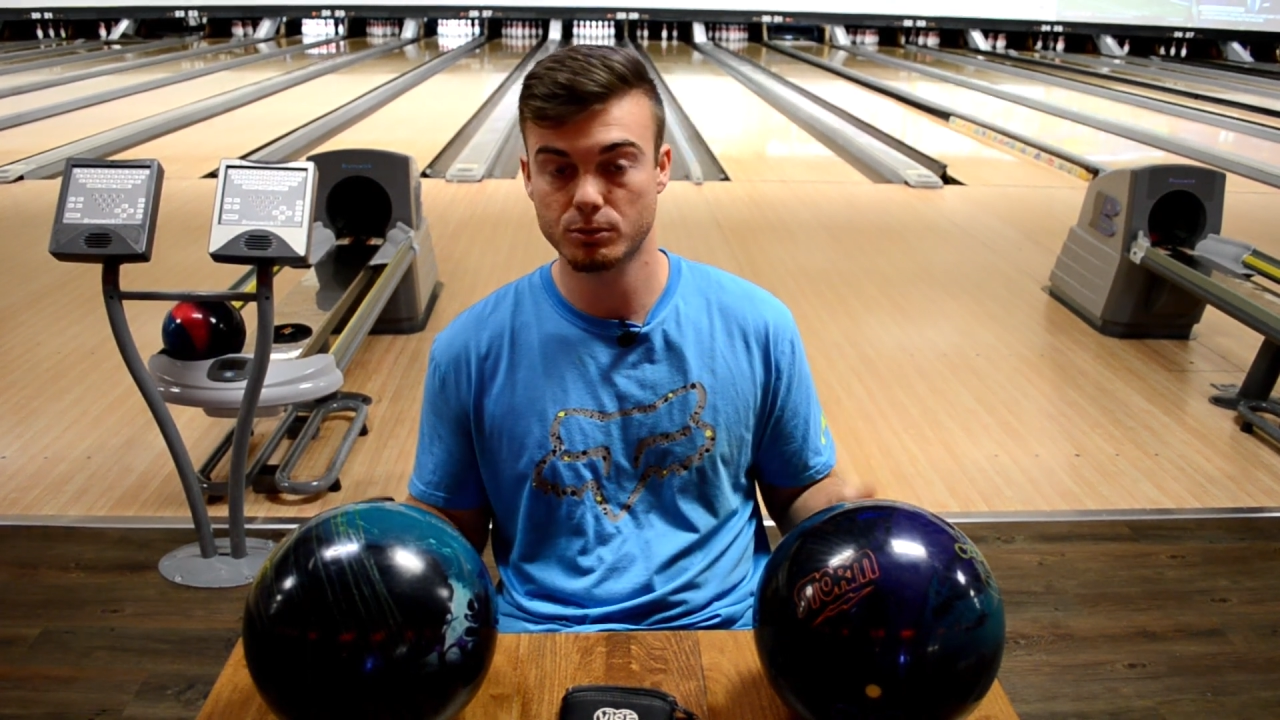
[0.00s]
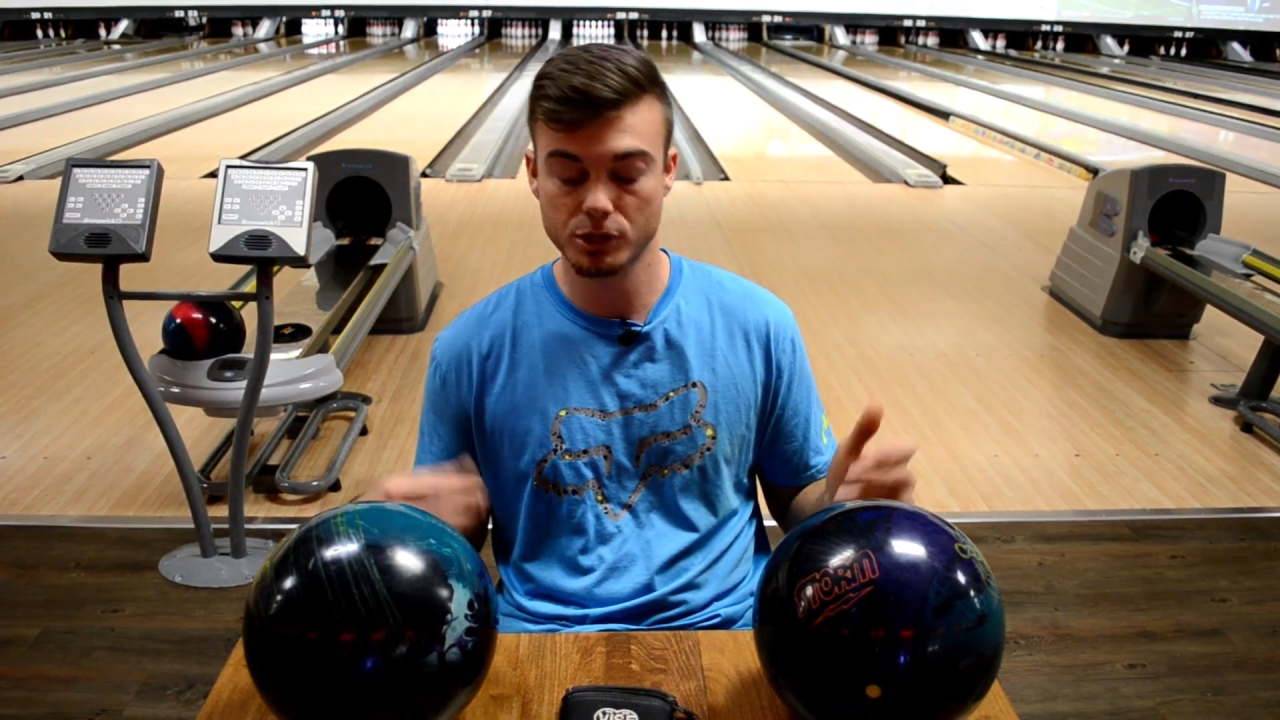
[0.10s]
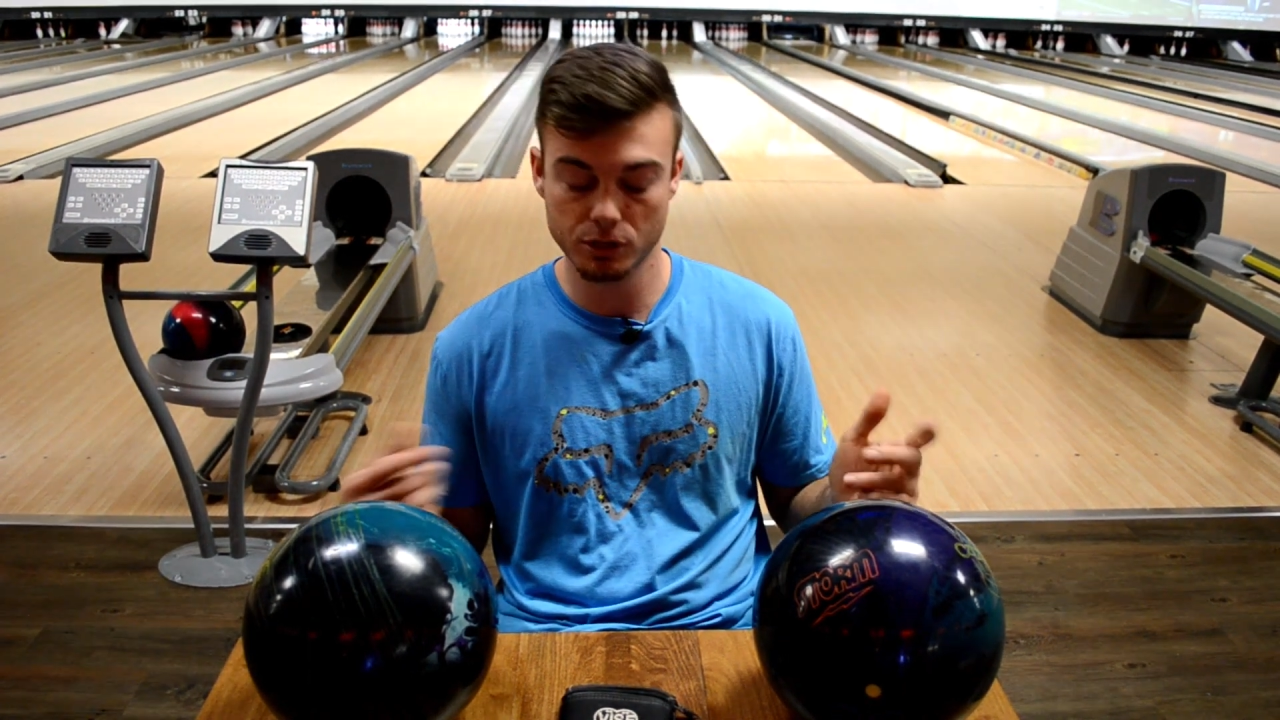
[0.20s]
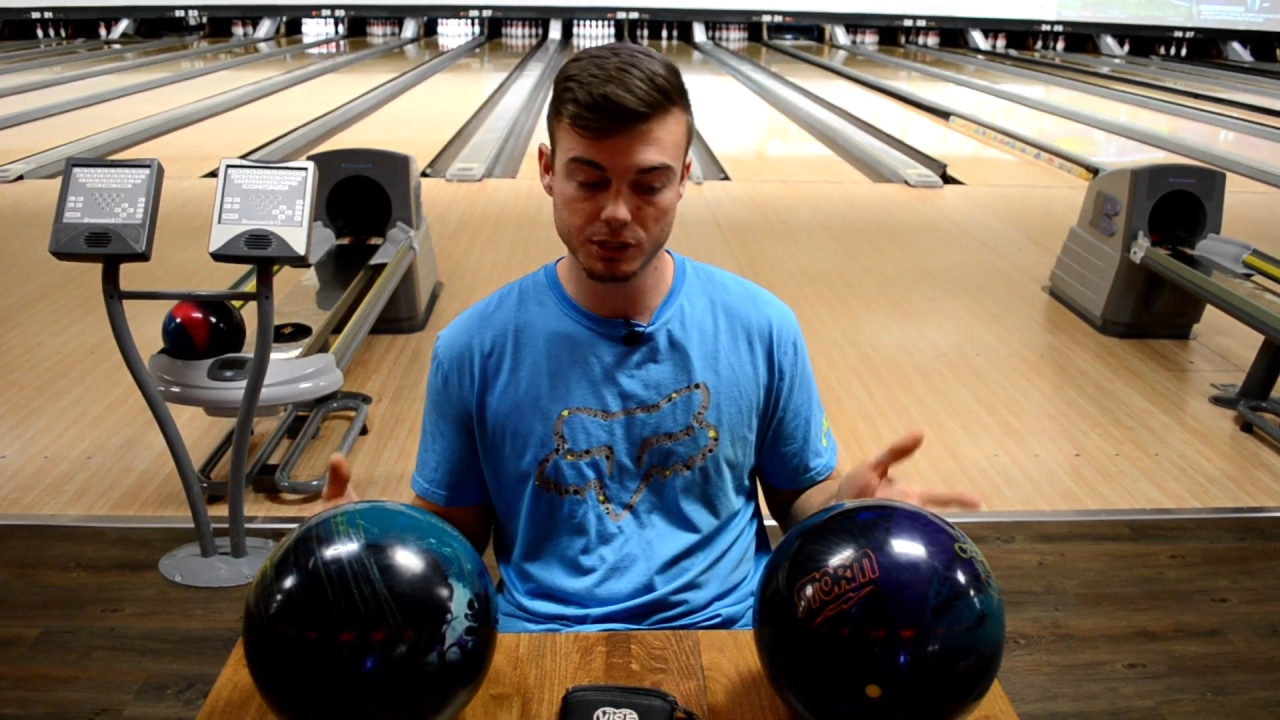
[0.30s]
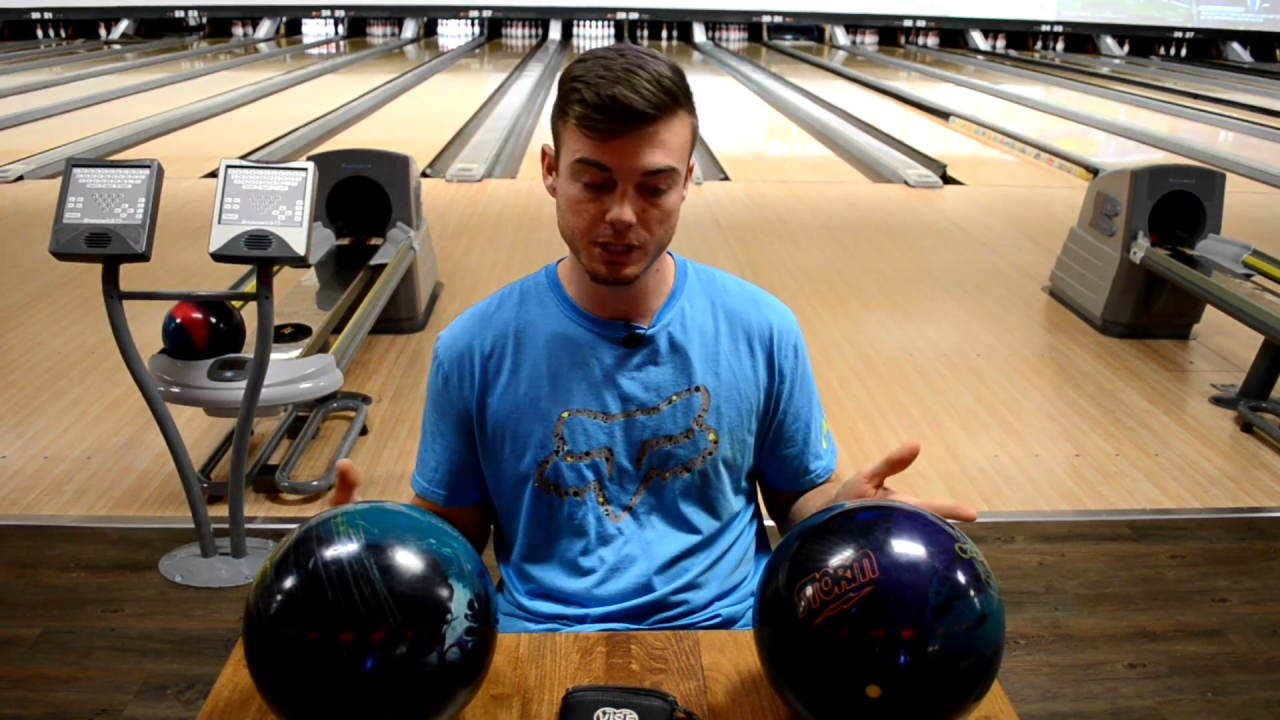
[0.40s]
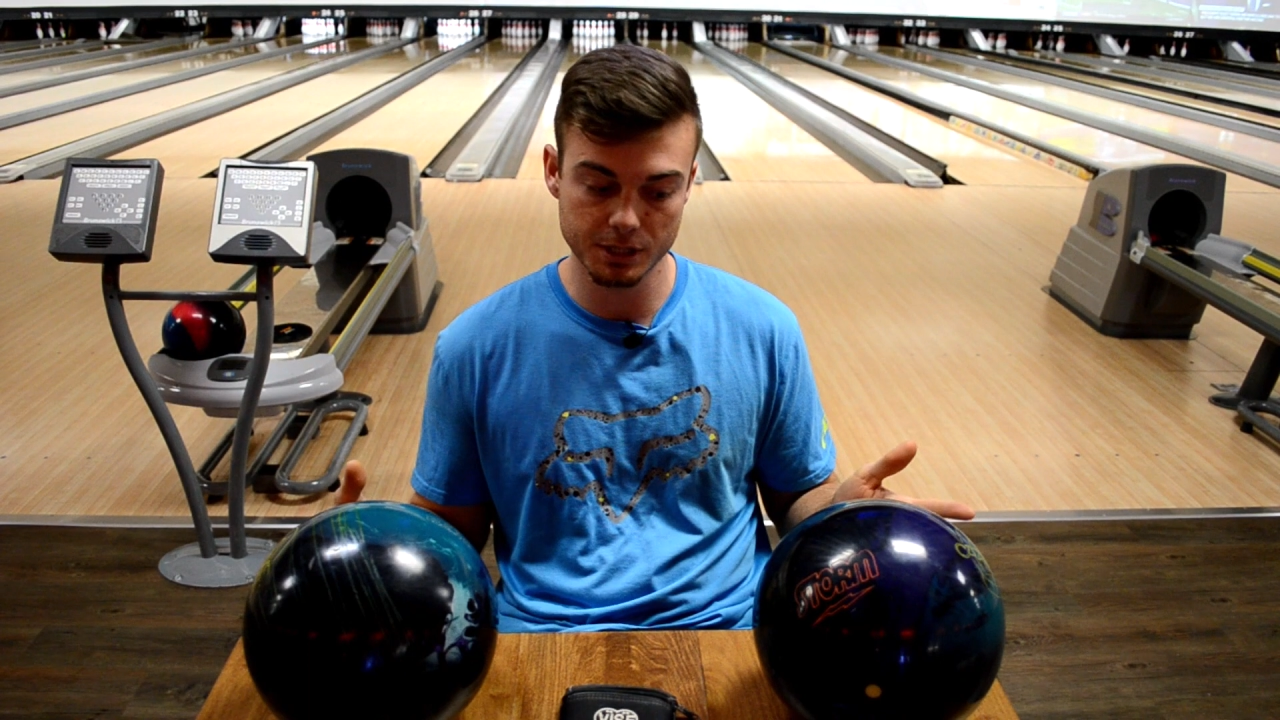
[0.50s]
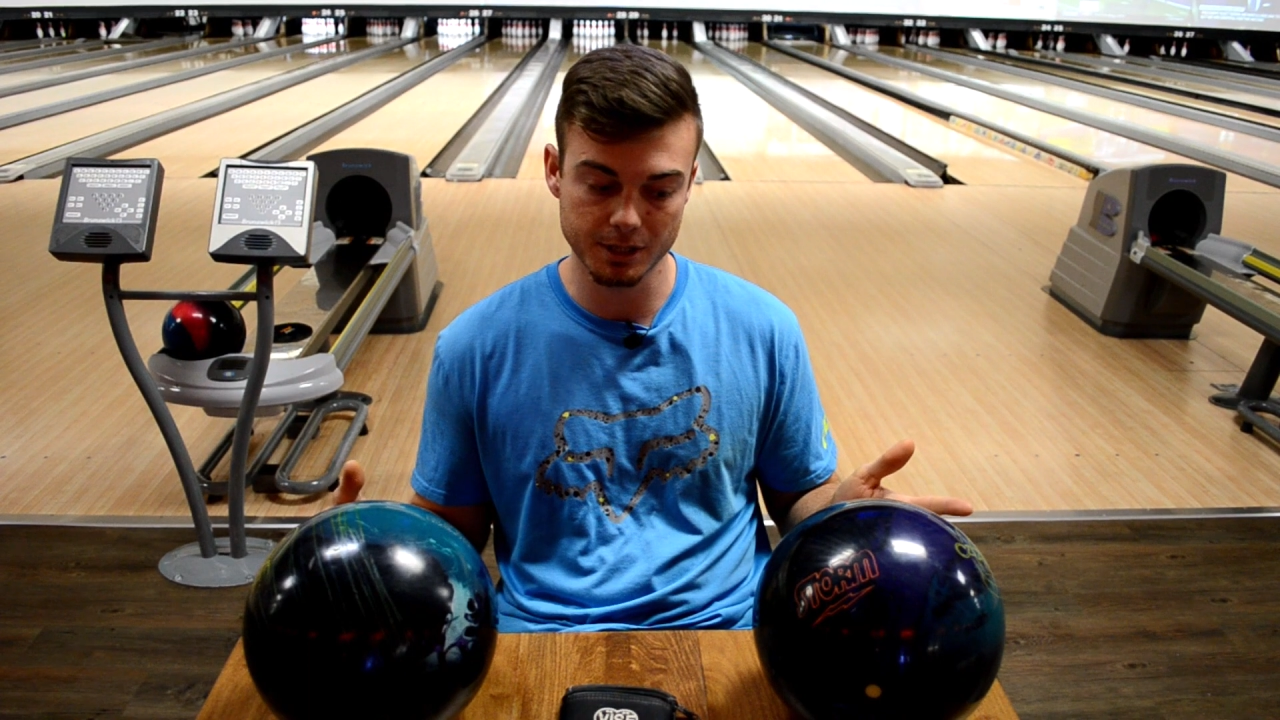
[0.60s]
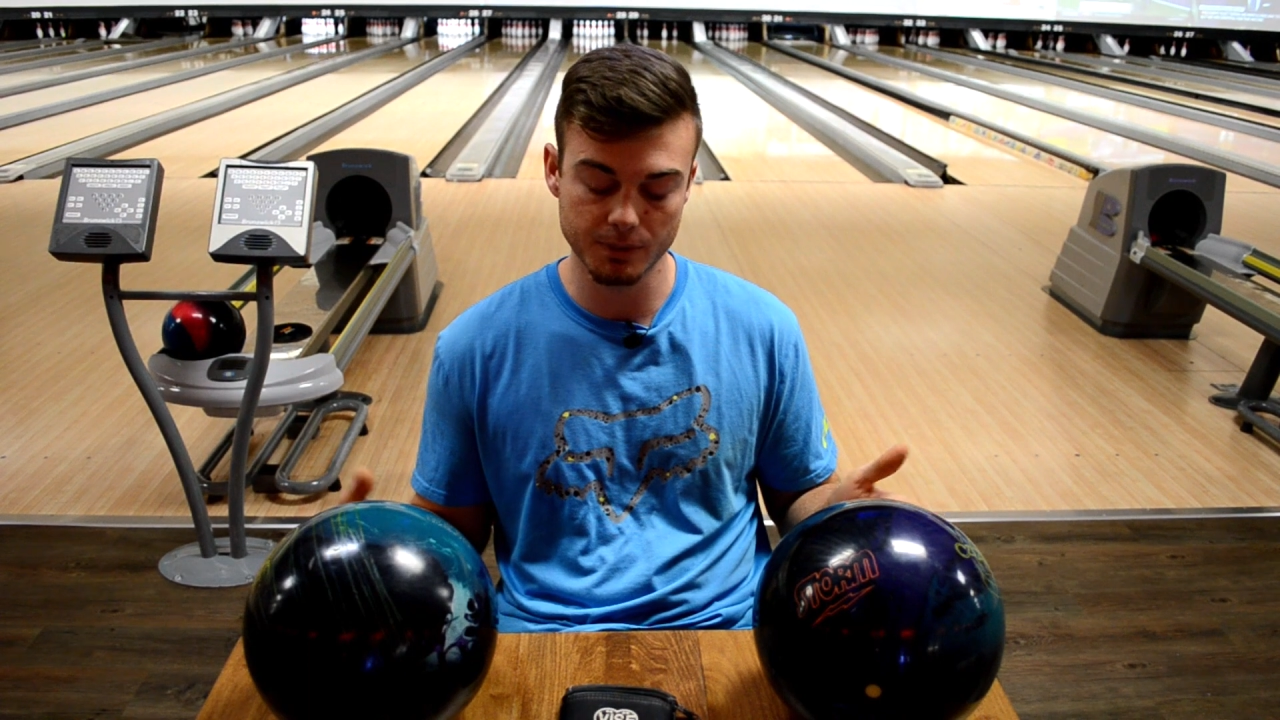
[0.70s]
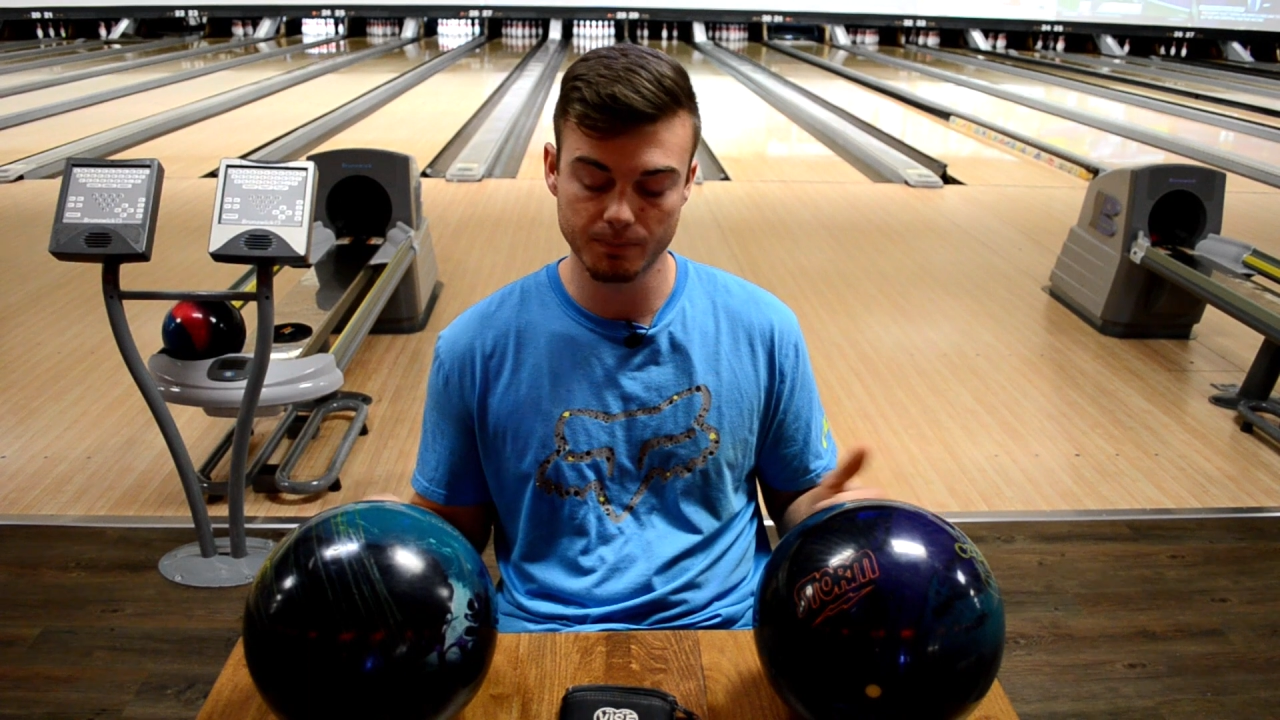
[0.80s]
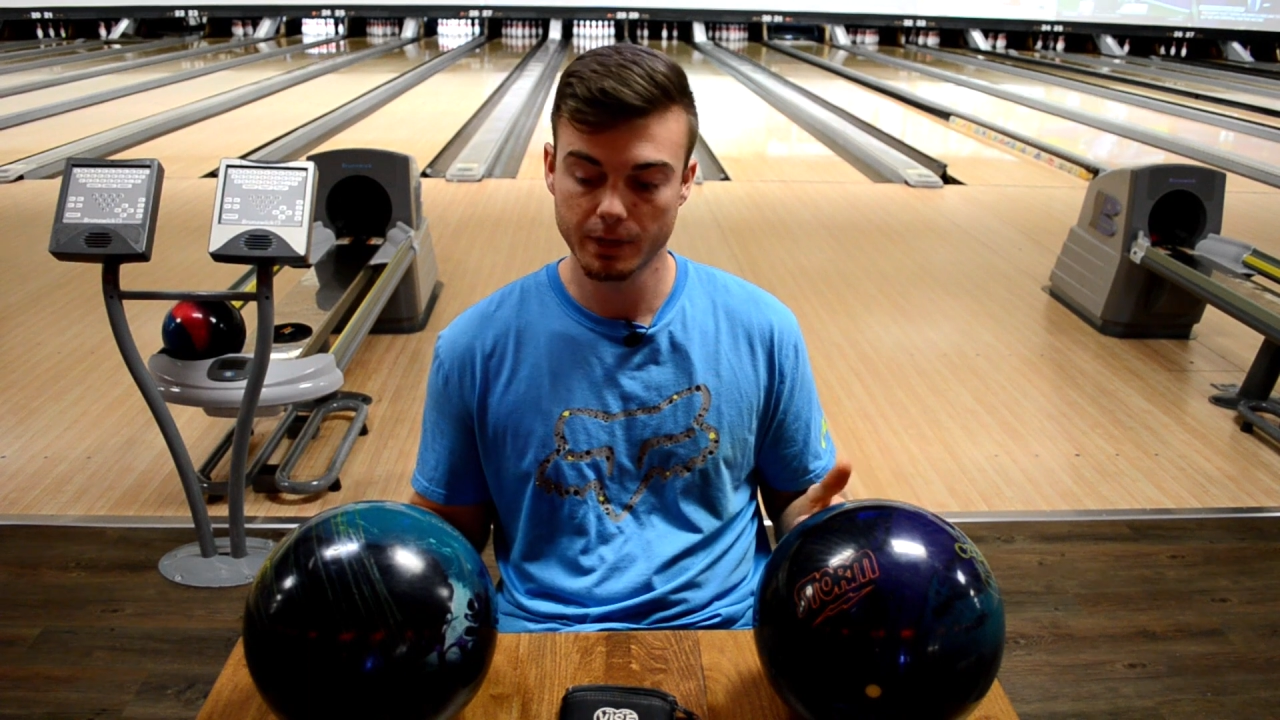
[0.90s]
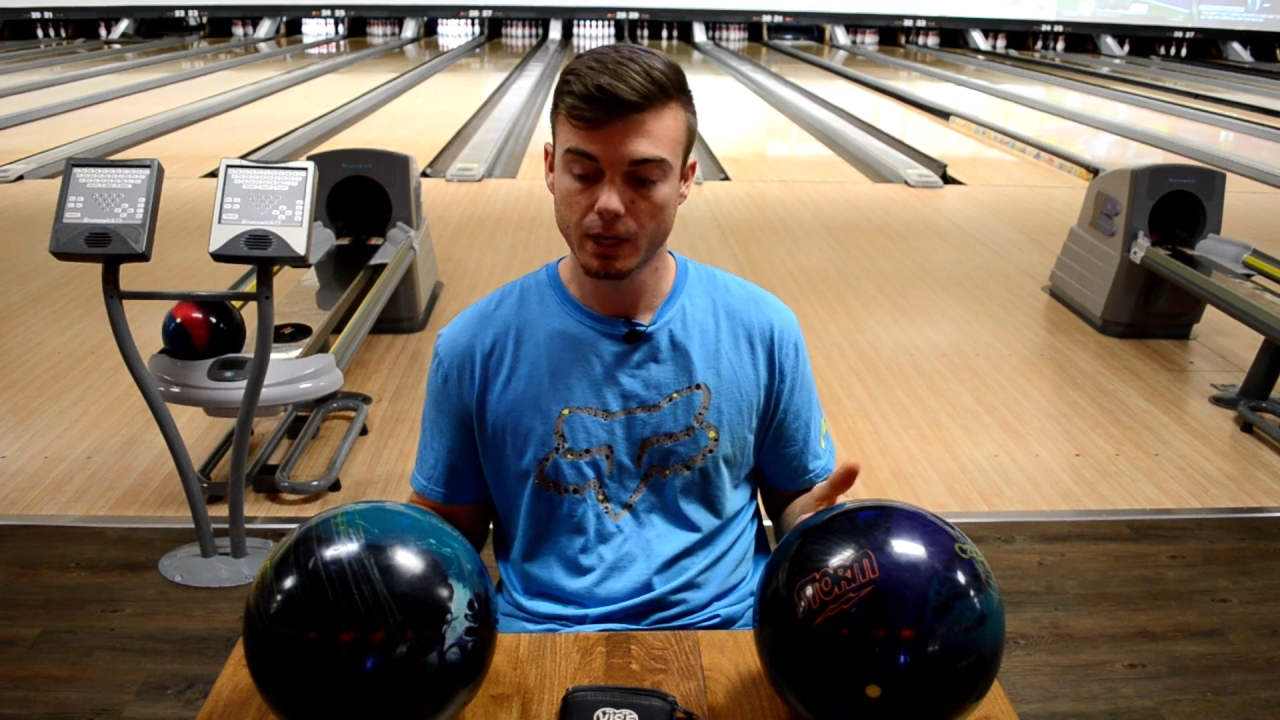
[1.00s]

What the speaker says: which you'll see soon,